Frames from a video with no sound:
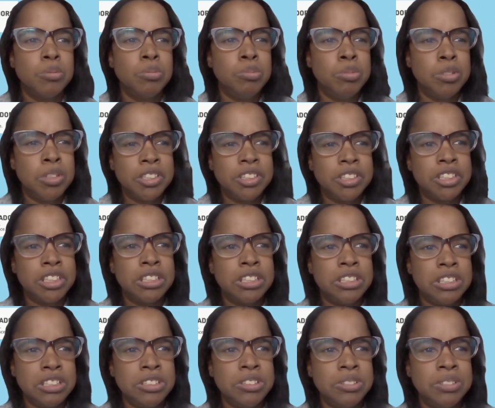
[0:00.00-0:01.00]
what to
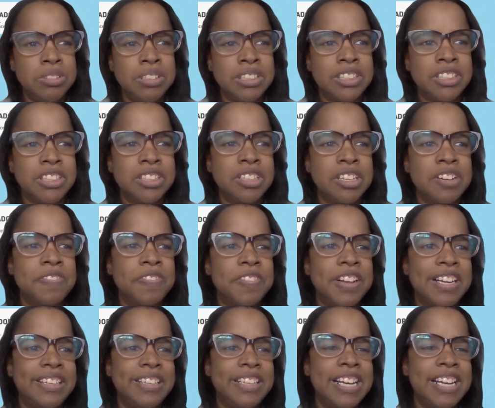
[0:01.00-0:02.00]
do and stuff
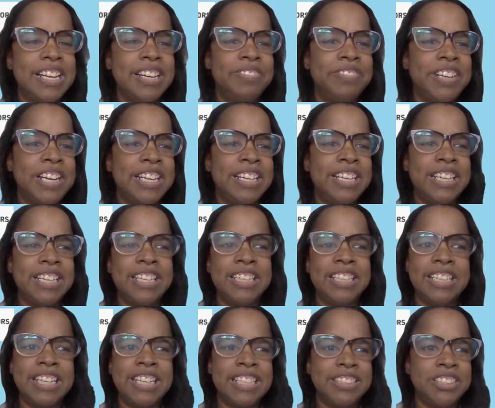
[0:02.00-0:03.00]
like that if they get
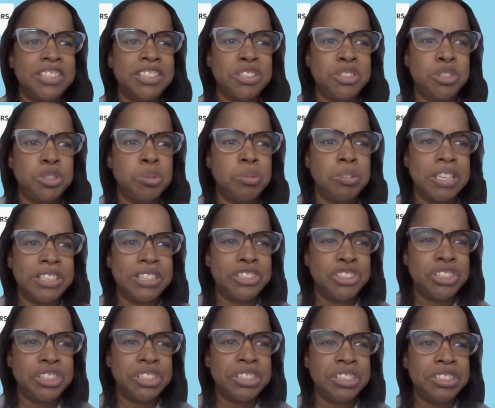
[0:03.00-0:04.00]
in that
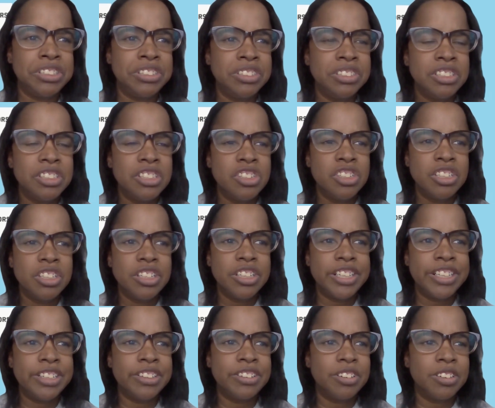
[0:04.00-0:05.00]
situation.
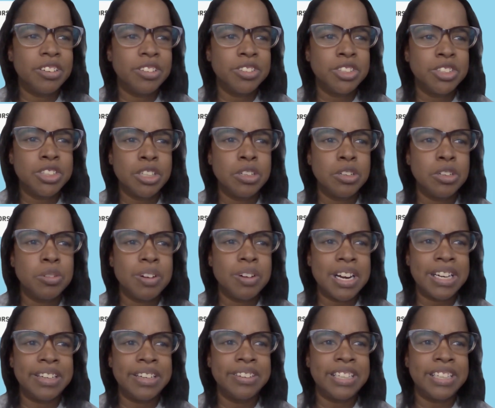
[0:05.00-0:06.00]
And also,
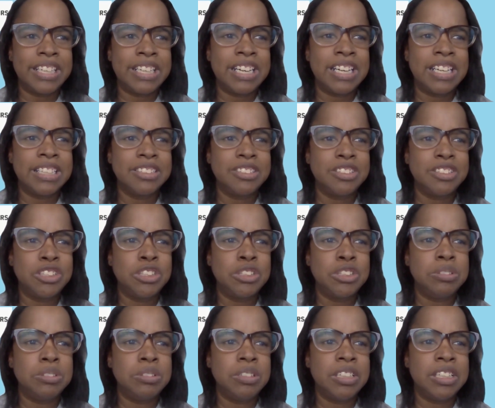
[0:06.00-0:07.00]
I got
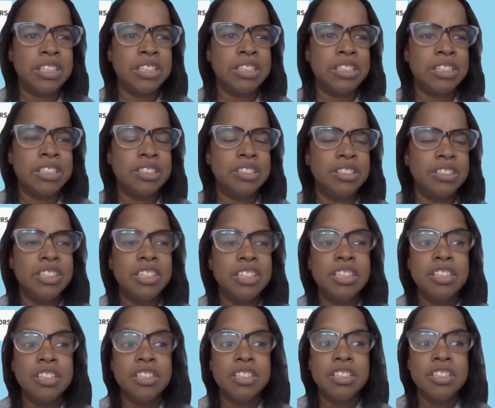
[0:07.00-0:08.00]
to uh,
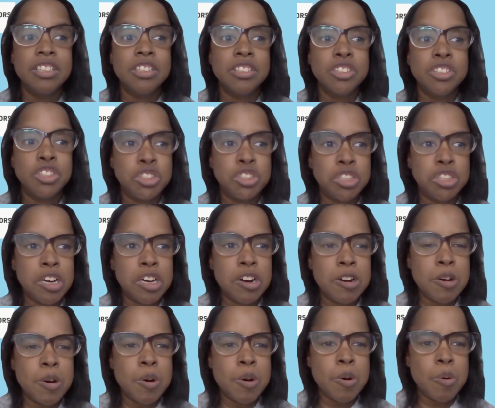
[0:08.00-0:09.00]

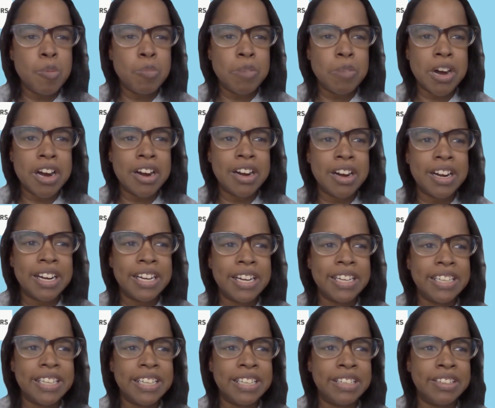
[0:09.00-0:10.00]
show
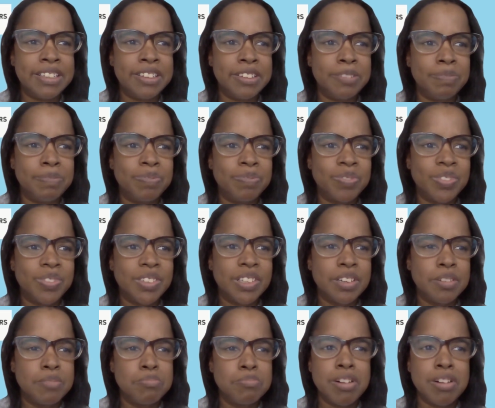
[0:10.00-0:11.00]
my um,
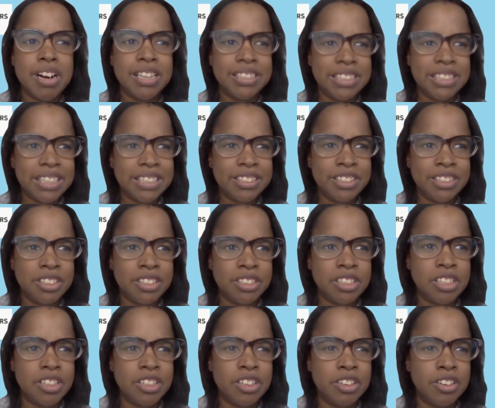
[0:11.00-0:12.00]
project
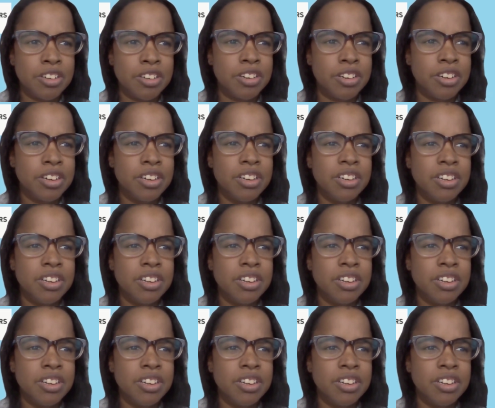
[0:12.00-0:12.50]
stir